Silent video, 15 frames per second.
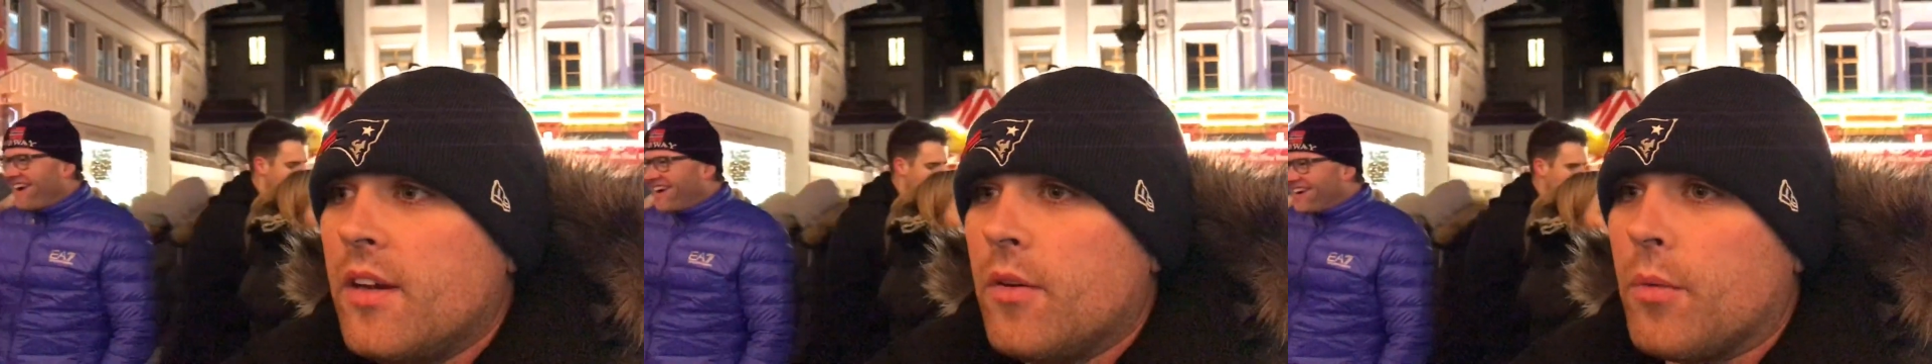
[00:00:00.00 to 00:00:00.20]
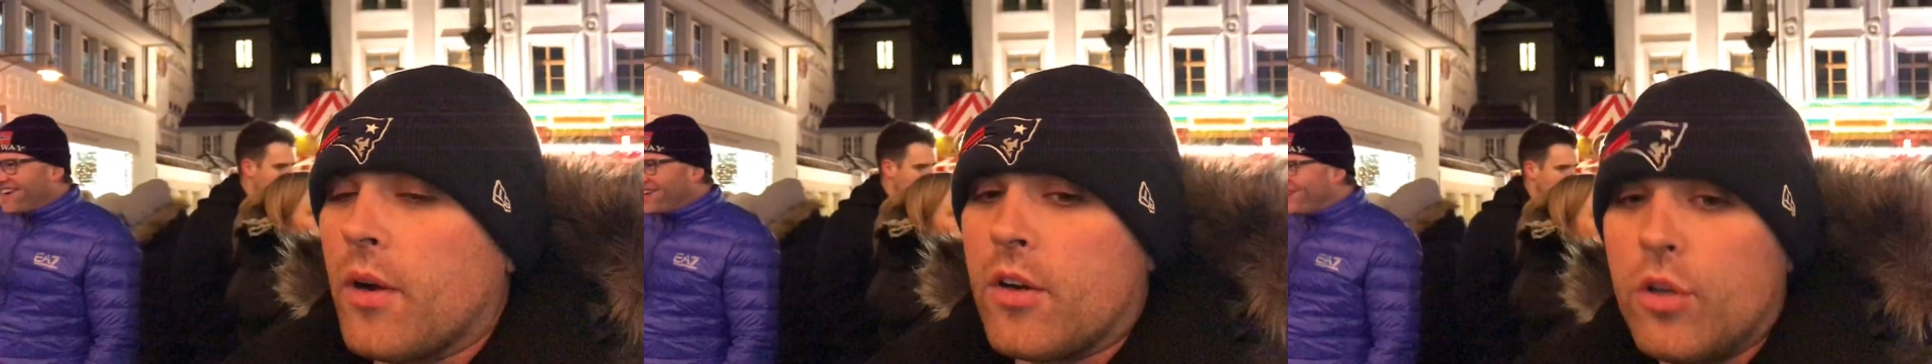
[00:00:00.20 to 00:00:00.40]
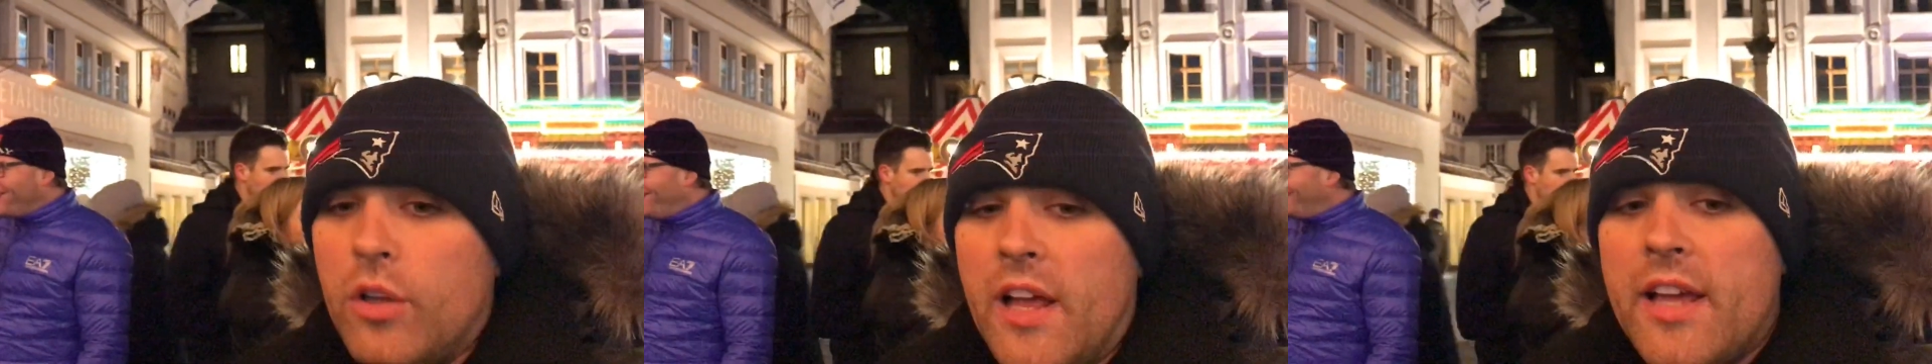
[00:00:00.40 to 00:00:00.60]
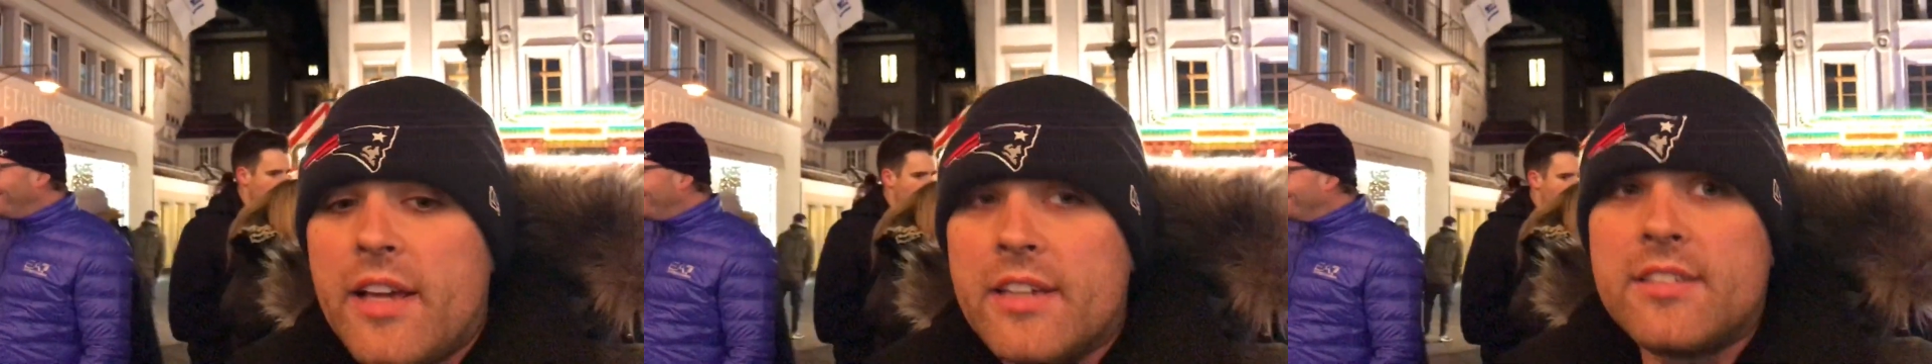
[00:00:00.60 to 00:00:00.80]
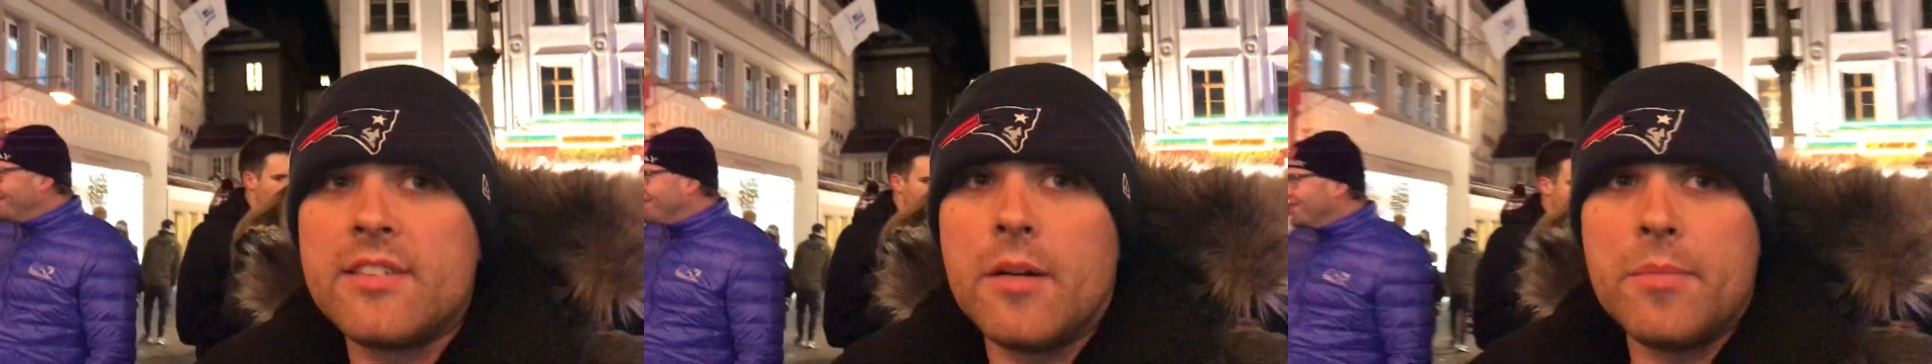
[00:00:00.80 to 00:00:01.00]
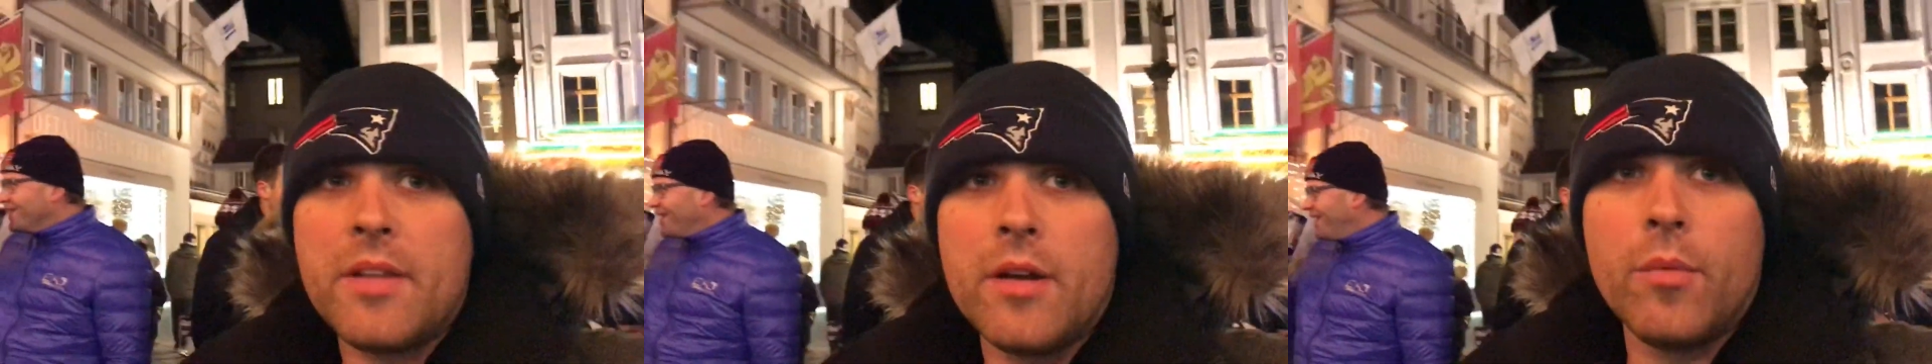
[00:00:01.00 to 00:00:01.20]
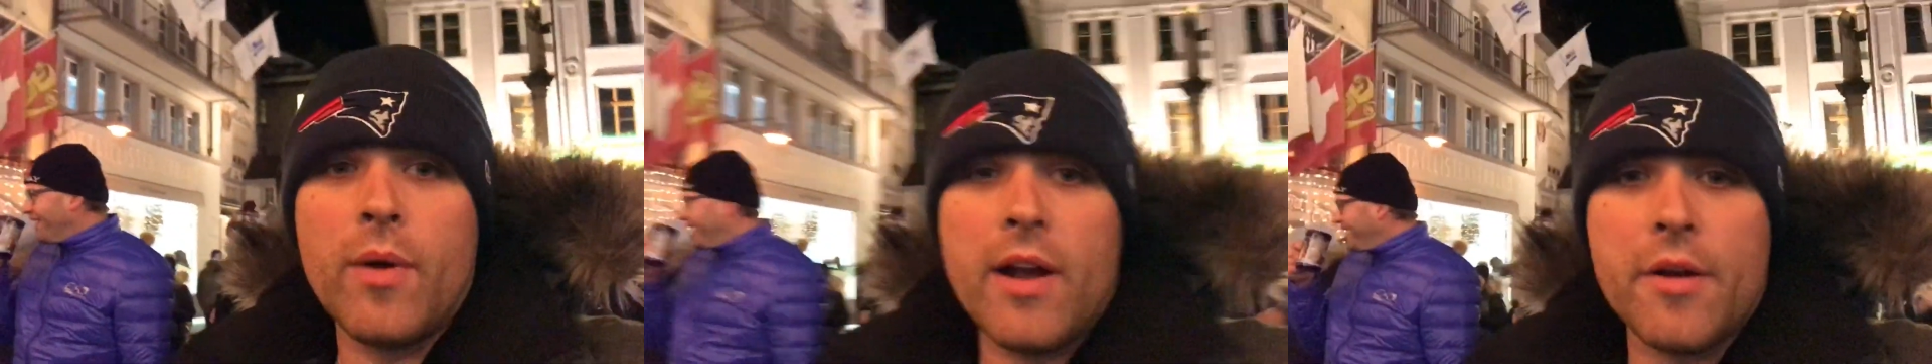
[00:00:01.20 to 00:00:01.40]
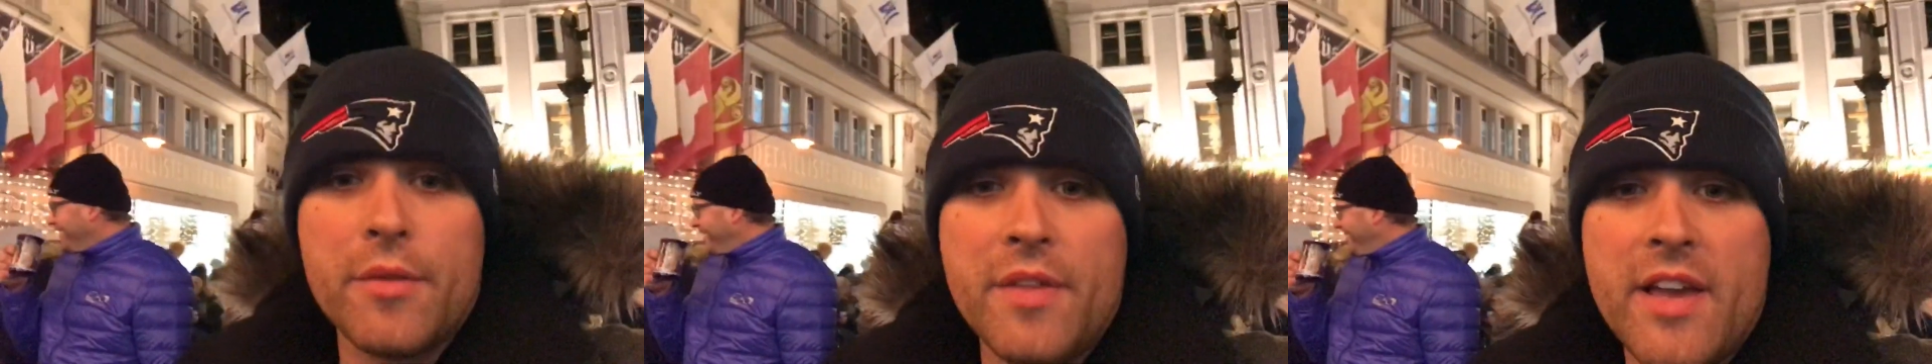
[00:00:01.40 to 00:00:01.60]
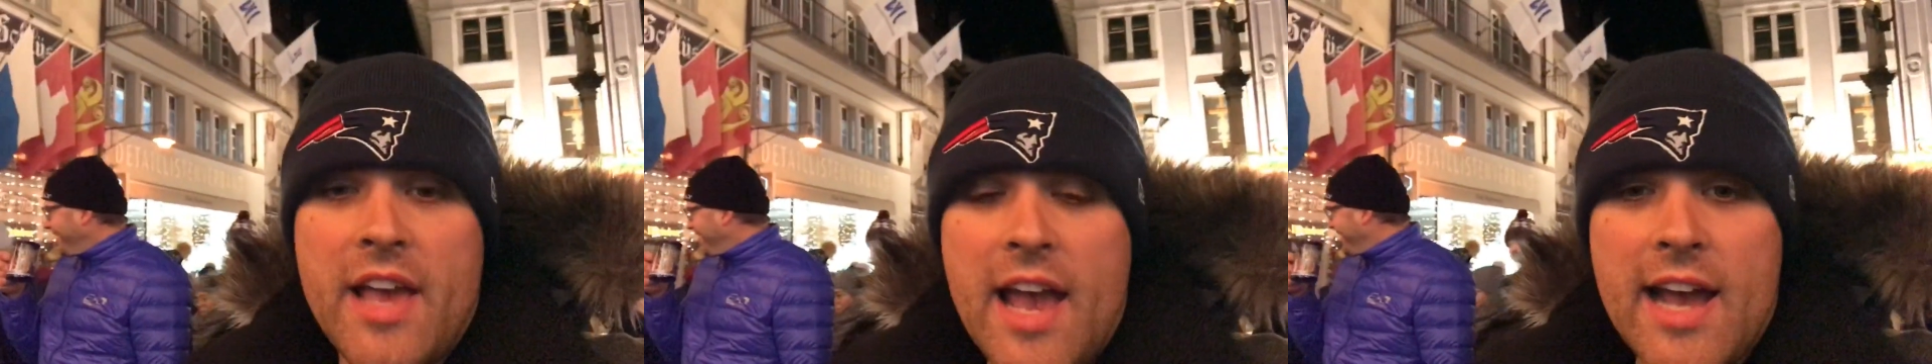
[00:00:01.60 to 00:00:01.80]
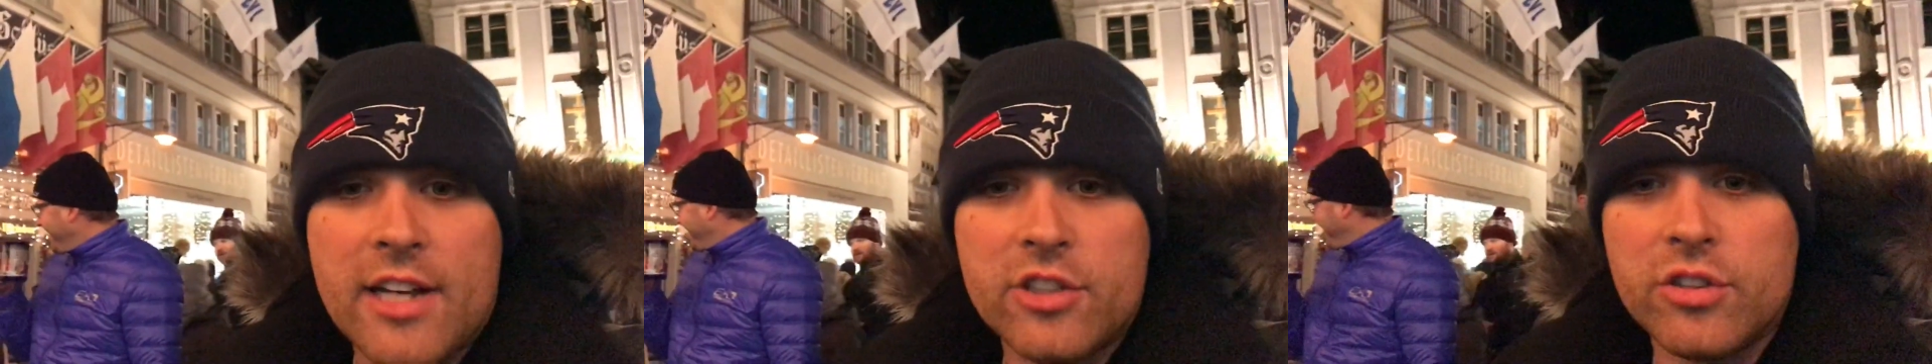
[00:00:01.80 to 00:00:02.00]
raclette is something where they
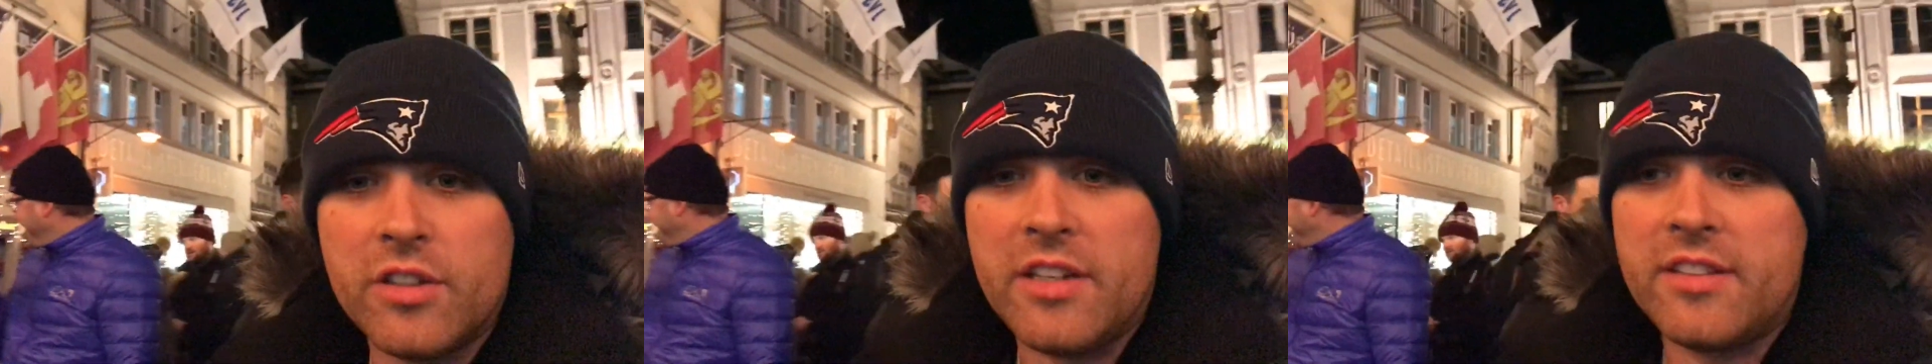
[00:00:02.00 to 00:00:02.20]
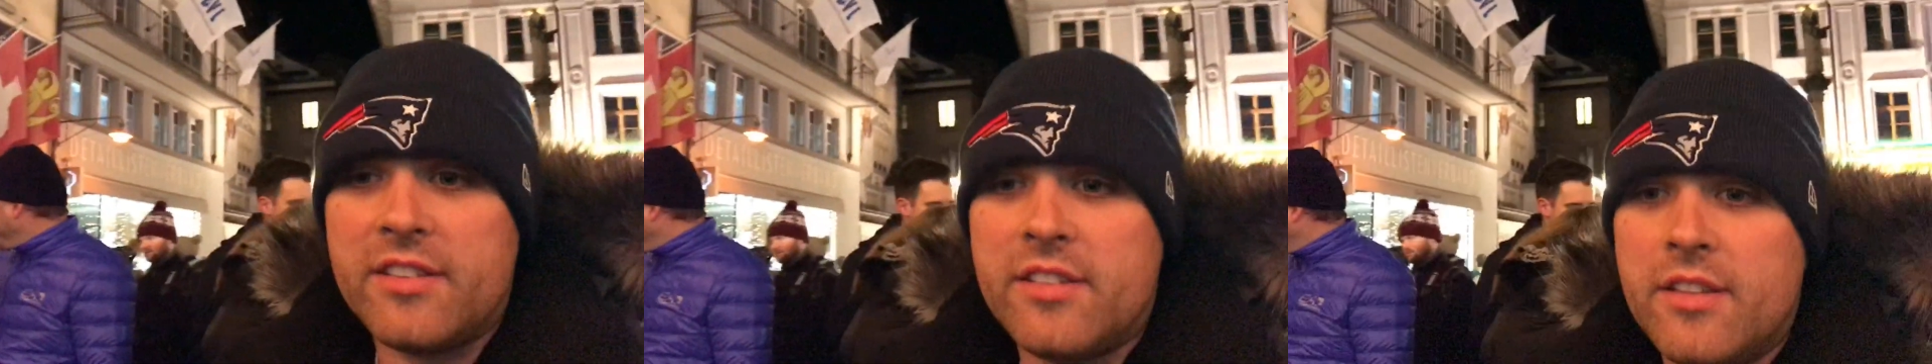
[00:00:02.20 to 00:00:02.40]
actually,